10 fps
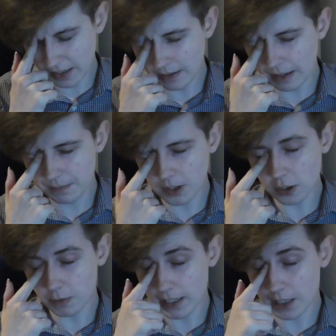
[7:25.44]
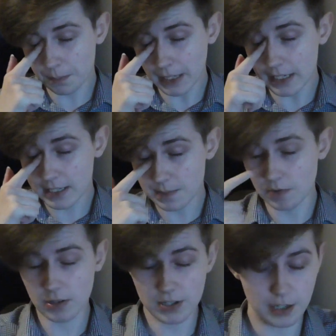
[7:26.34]
I'm not quite the peat
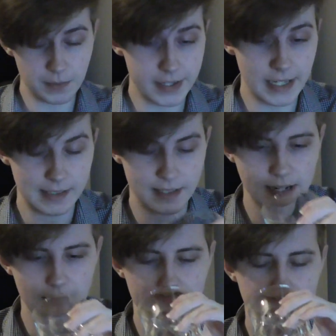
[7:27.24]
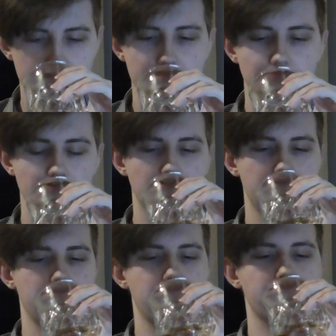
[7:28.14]
smoke sort of person. I like the Talisker smoke.
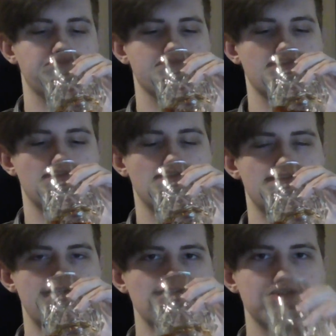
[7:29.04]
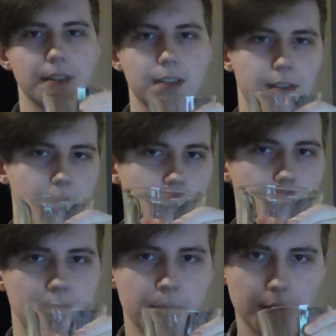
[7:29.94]
Taliskas
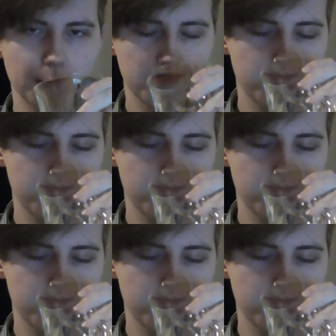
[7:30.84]
coming tomorrow.